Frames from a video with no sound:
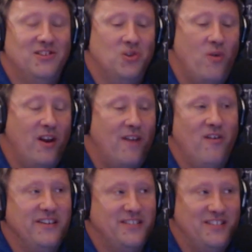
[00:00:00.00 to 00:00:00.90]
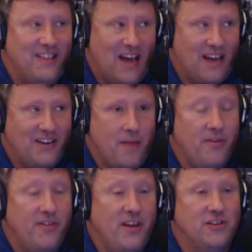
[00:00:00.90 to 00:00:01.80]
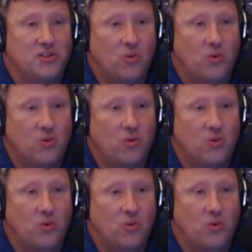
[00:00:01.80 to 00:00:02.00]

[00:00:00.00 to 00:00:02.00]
And so whenever I see that type of thing